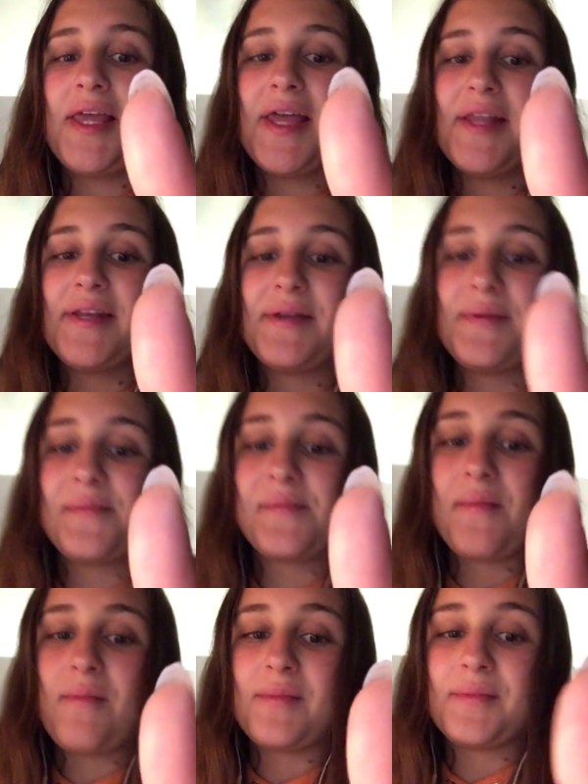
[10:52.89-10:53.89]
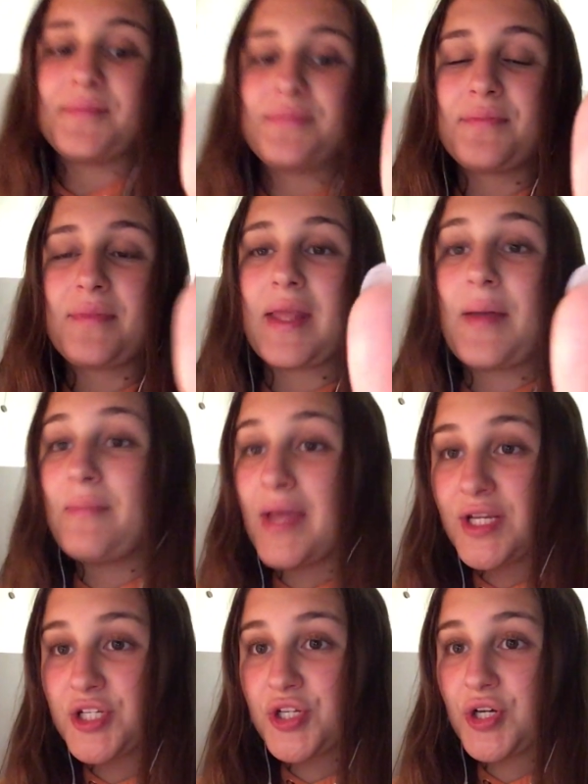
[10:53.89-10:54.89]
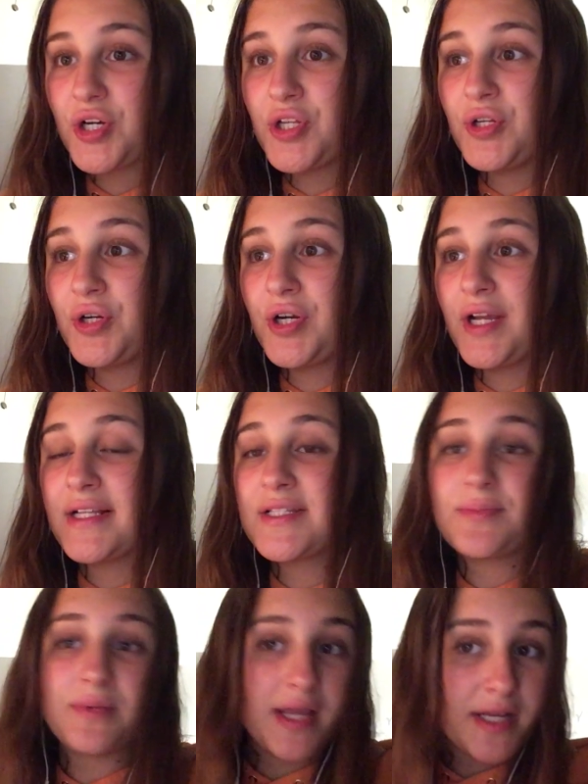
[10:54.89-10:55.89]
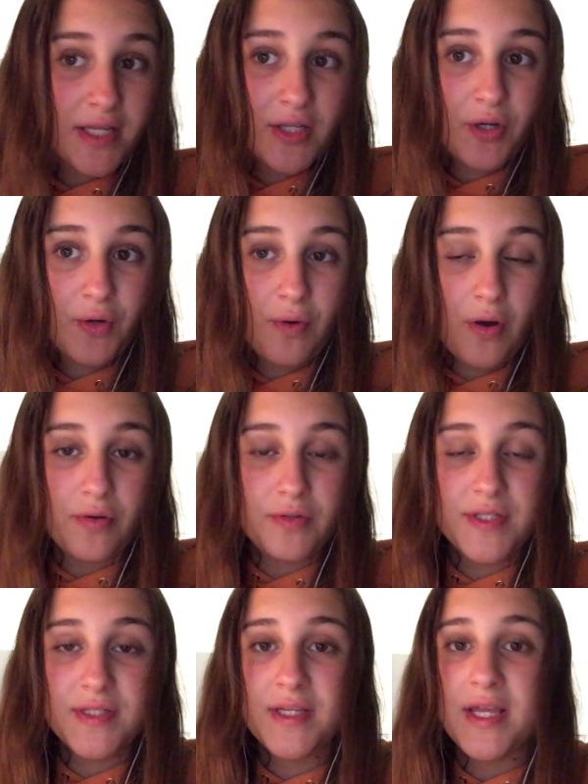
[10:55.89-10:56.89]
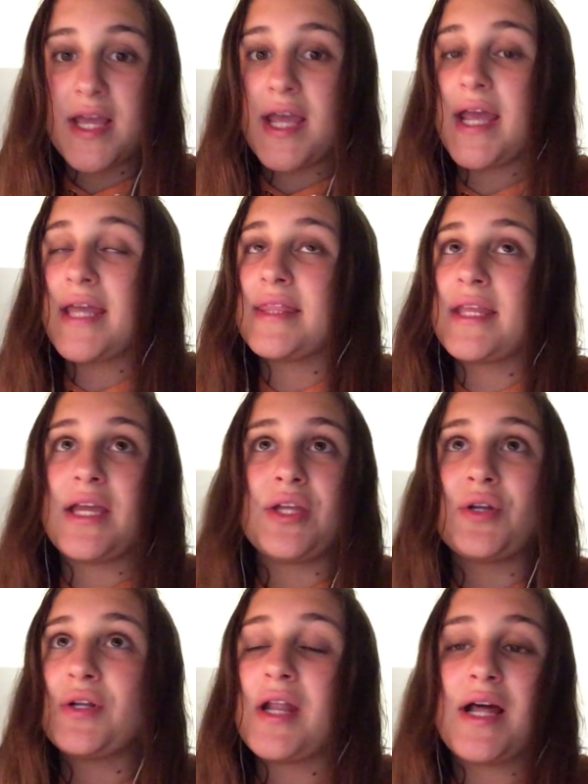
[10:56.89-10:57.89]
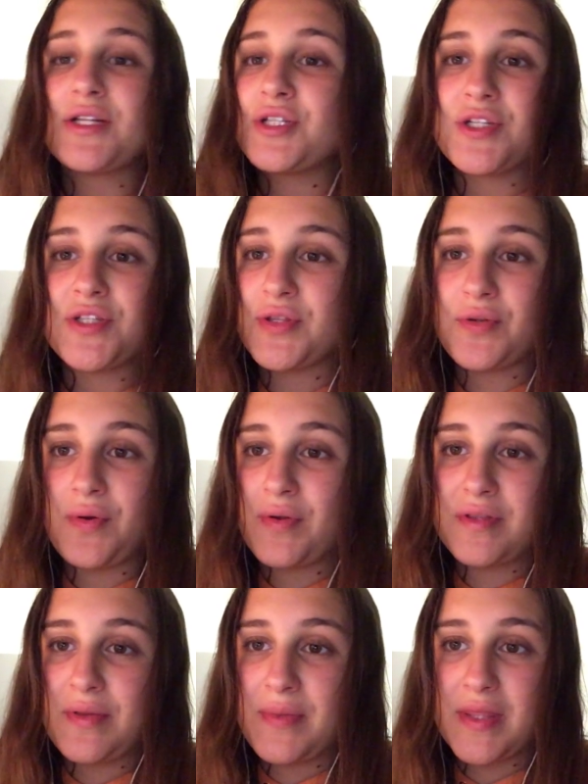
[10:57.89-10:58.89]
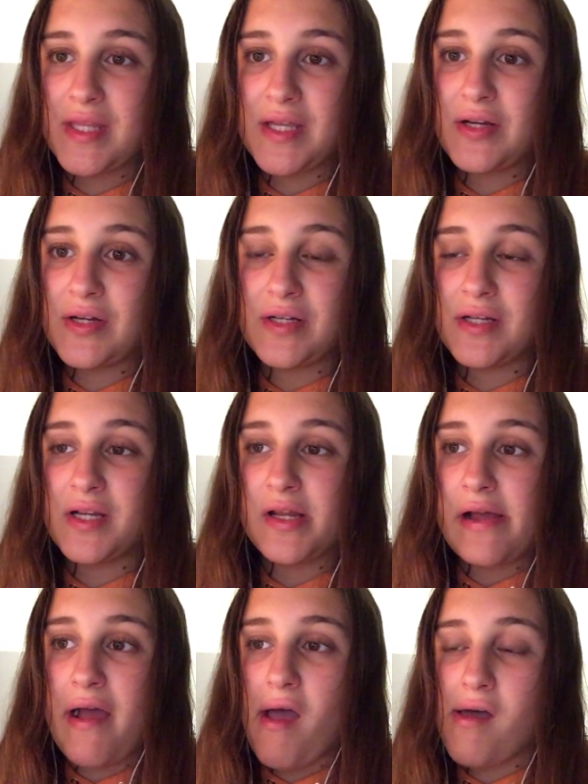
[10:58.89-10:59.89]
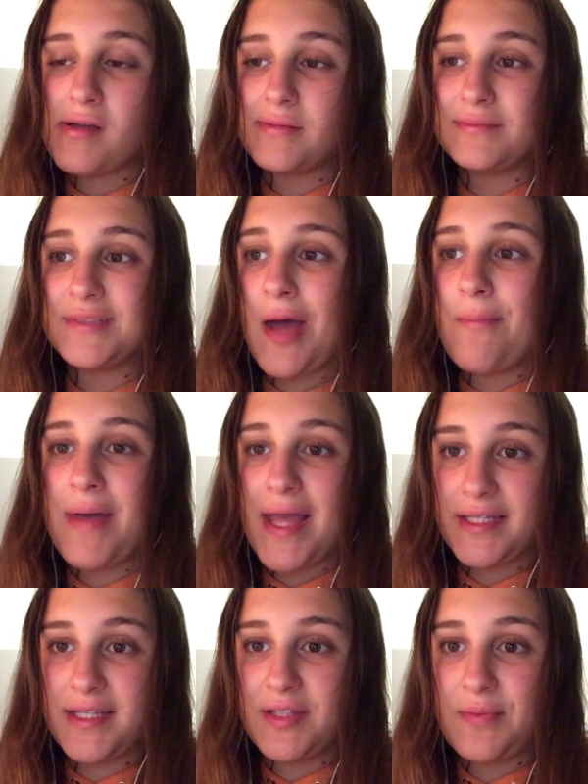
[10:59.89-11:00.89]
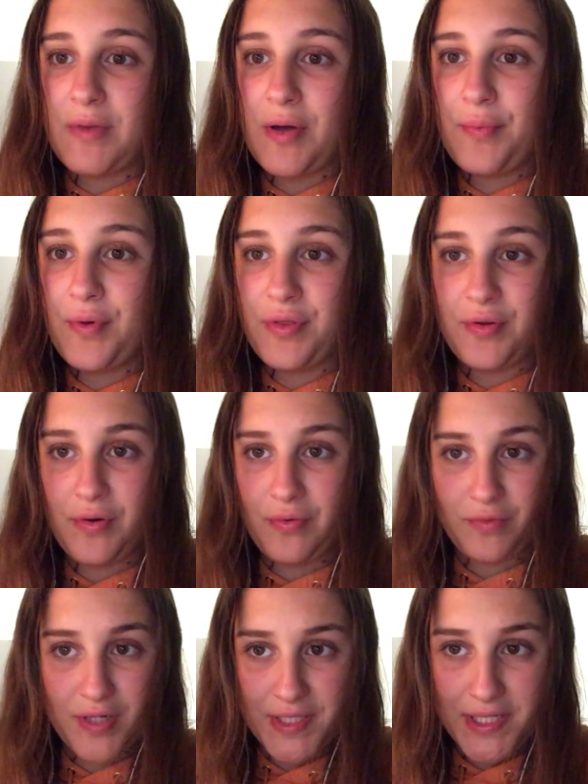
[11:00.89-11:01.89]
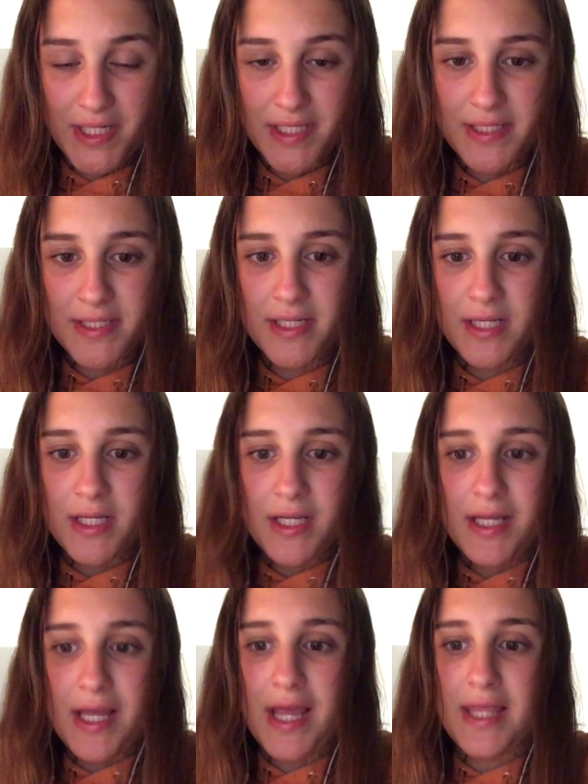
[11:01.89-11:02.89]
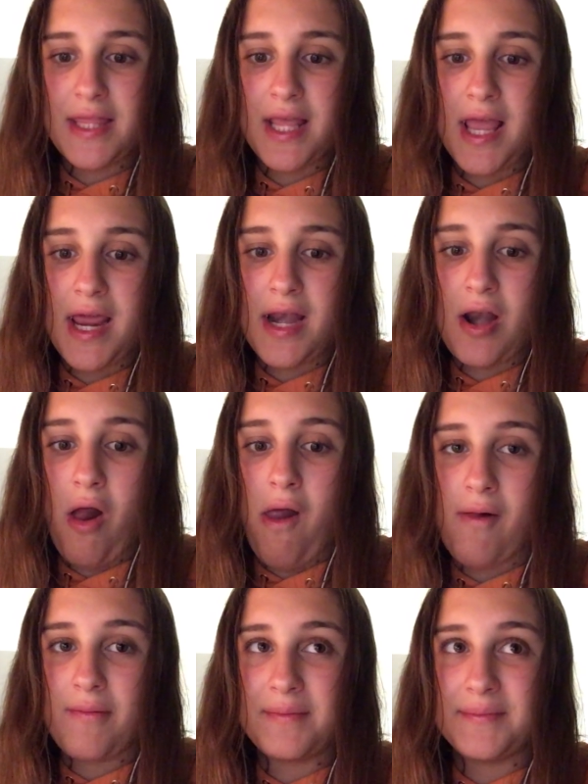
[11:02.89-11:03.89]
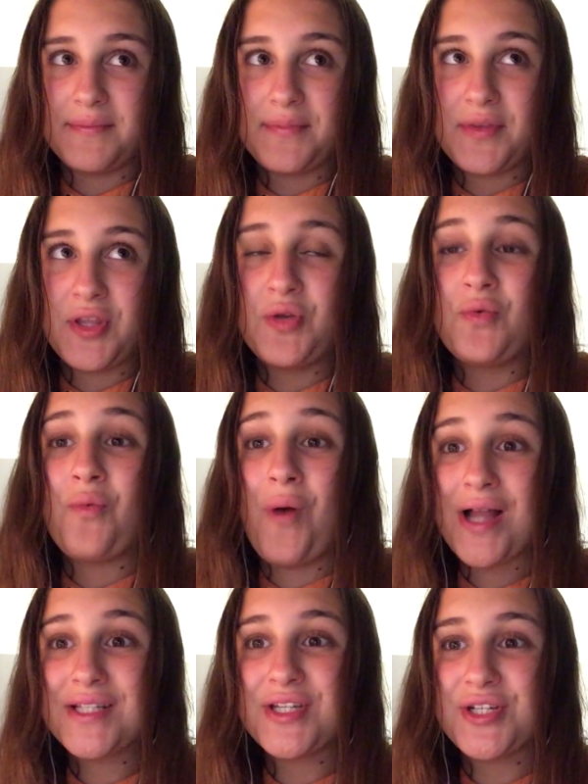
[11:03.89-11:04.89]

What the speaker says: then make sure you're explaining your quotes and that you're not just throwing them in there and not backing them up with your own reasonings. And then you want